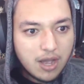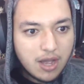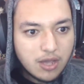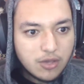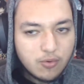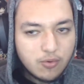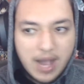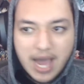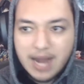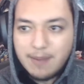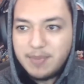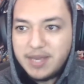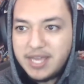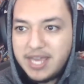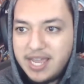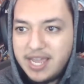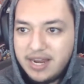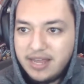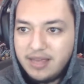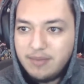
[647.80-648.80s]
You gotta be
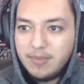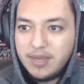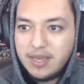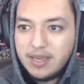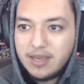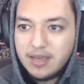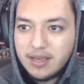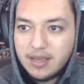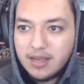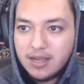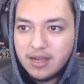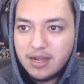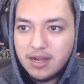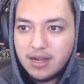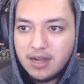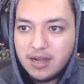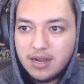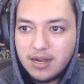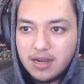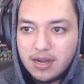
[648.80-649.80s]
kidding me.
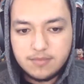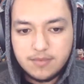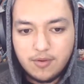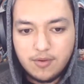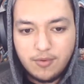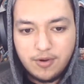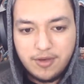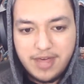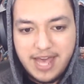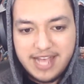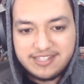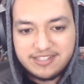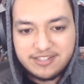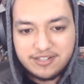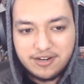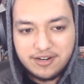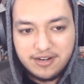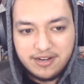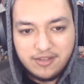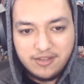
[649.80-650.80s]
Well, that
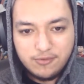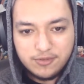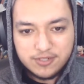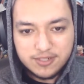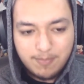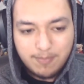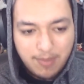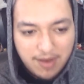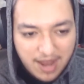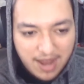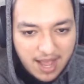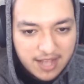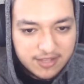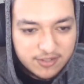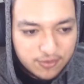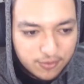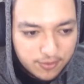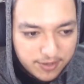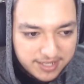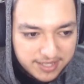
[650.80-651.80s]
certainly was a plot
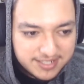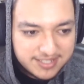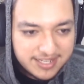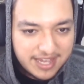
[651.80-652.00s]
twist.